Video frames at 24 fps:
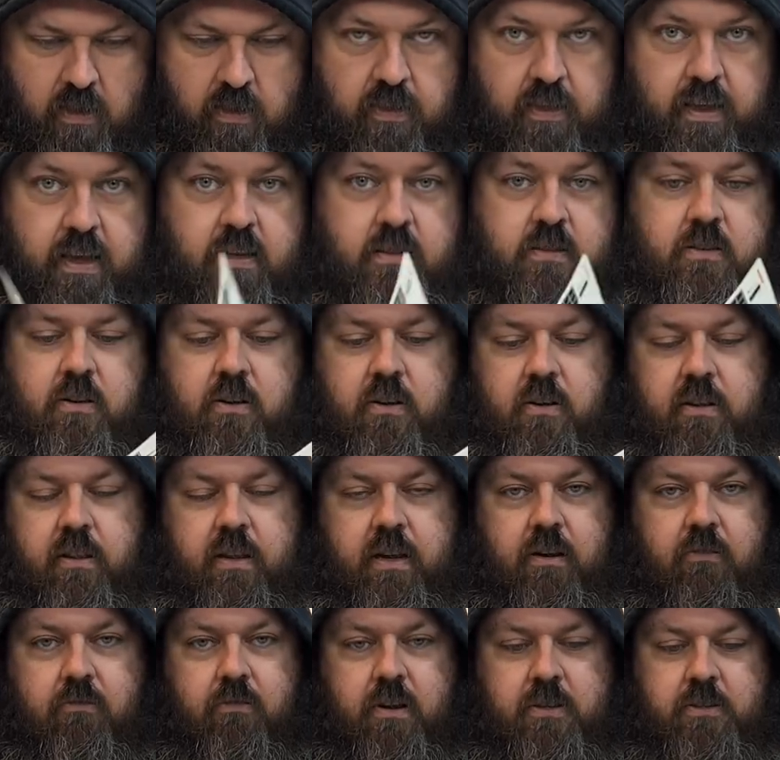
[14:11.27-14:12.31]
These are
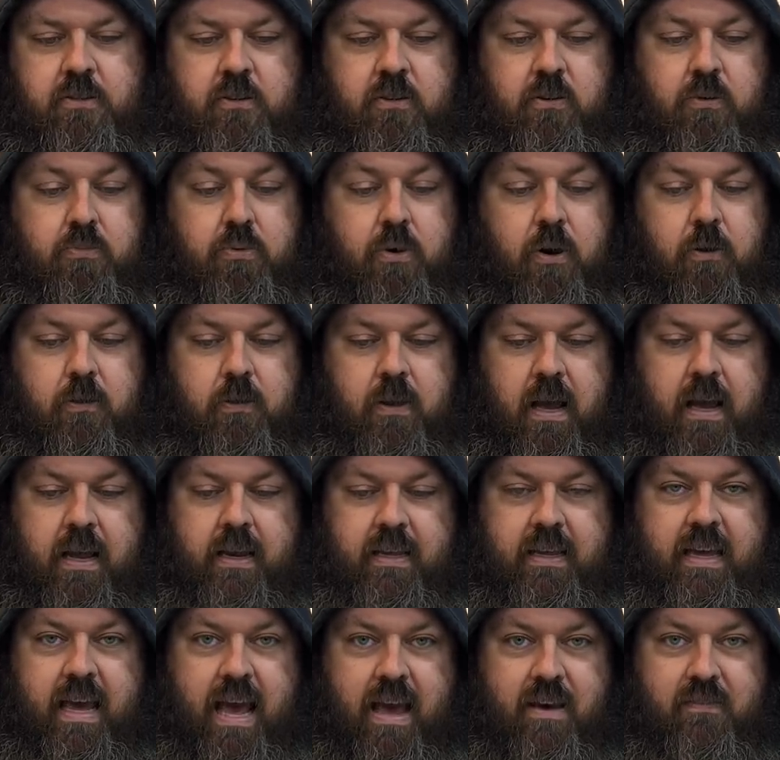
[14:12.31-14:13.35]
the original Proline
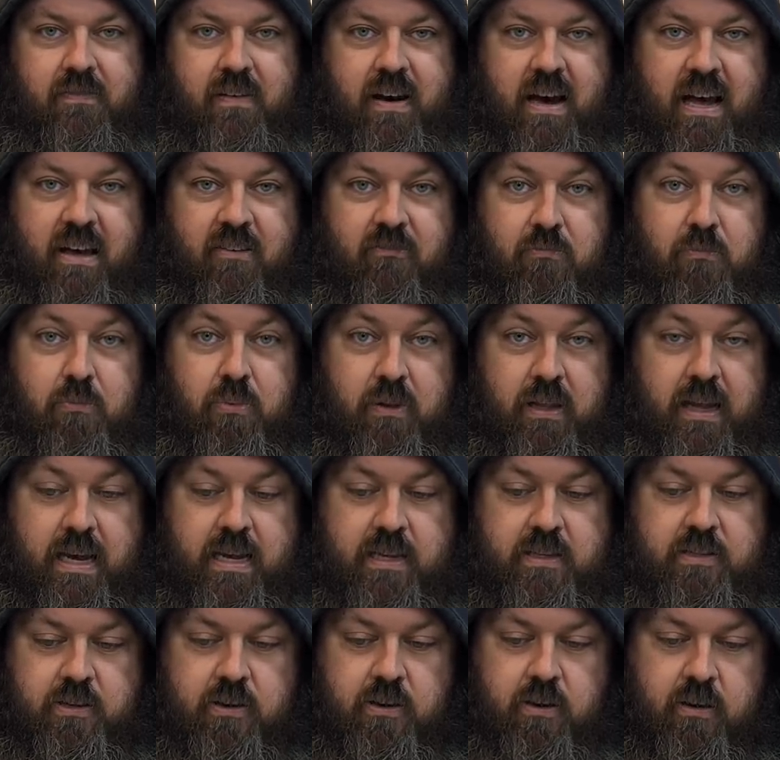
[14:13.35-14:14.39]
K5
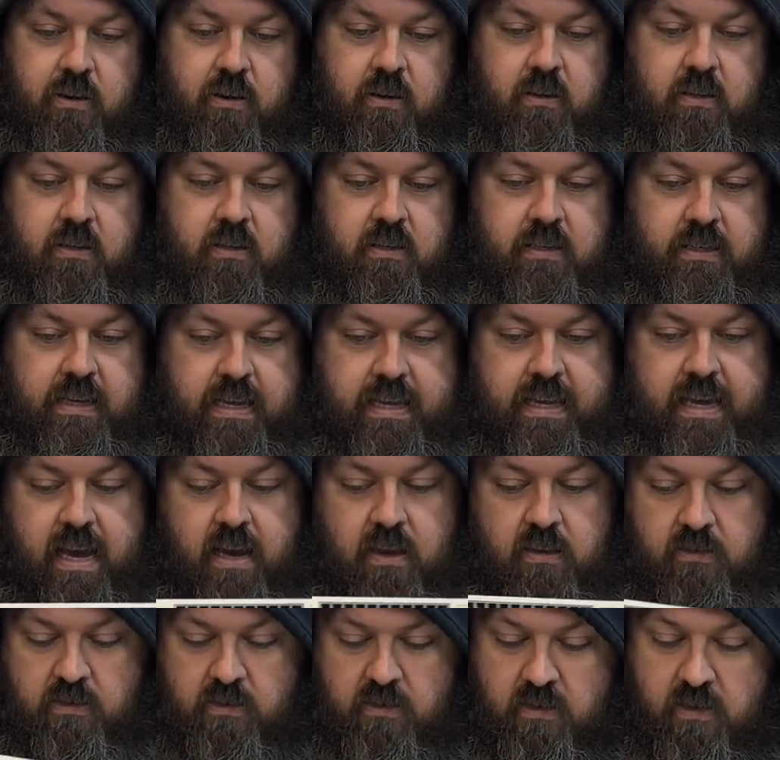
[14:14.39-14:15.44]
Blazer
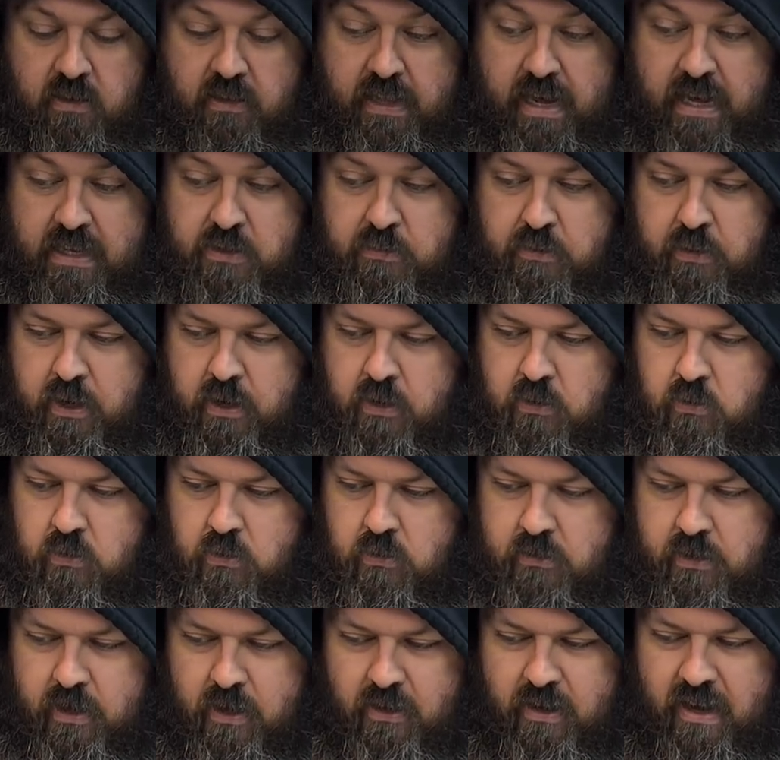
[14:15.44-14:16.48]
decals. That's pretty
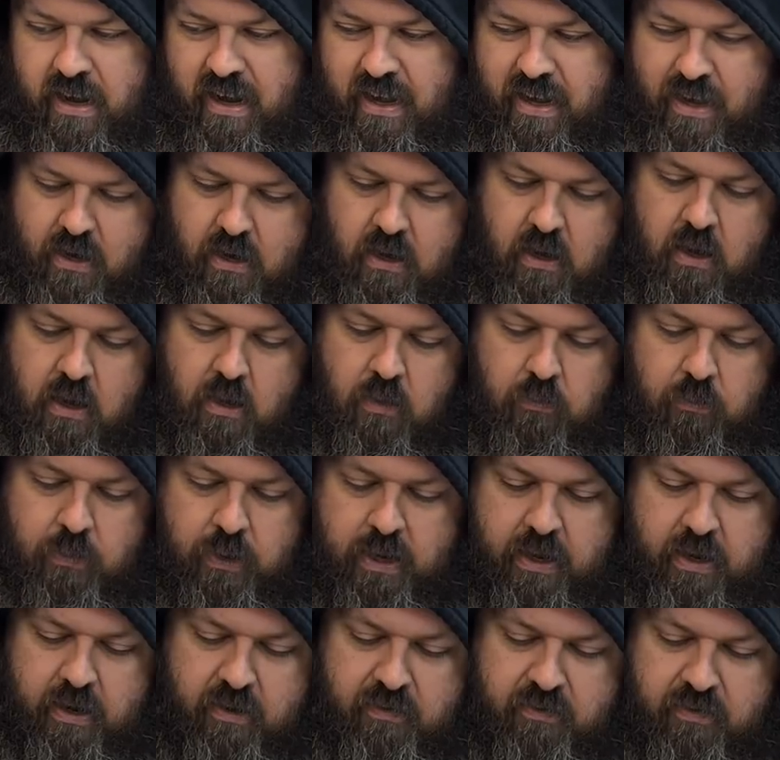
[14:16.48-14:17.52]
cool. They're cut,
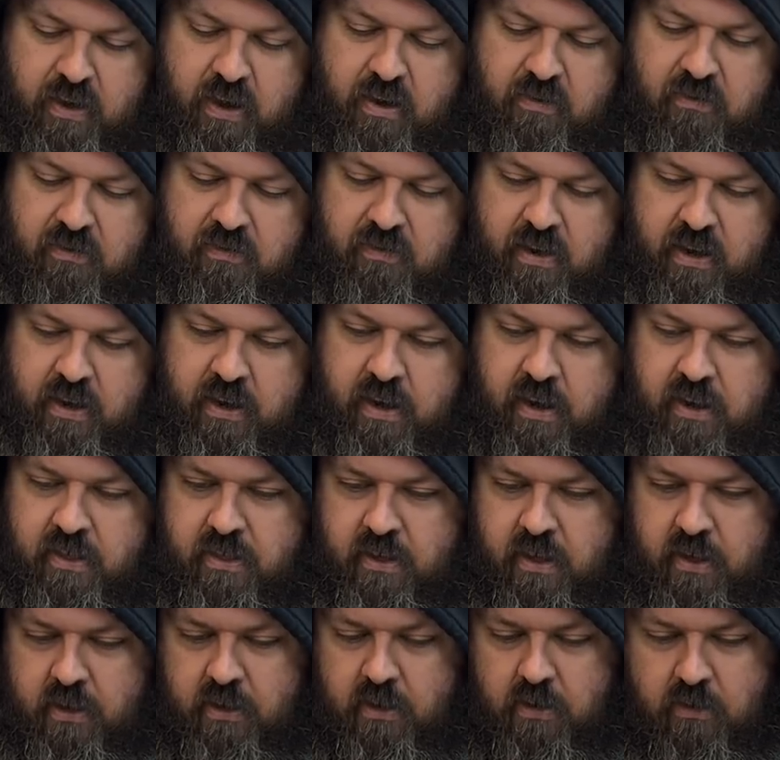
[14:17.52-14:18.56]
but if you ever find
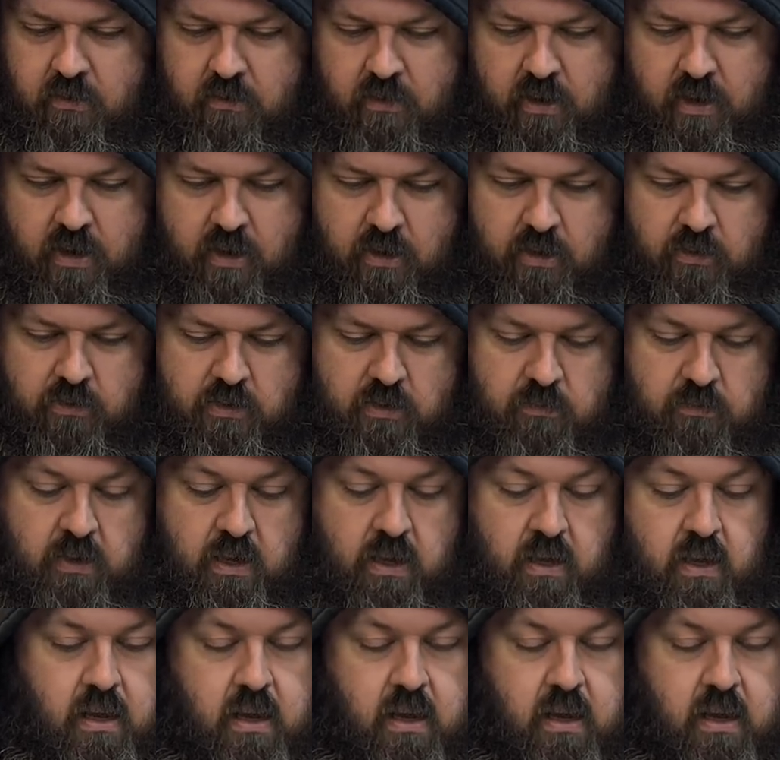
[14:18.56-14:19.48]
anything, they can use them.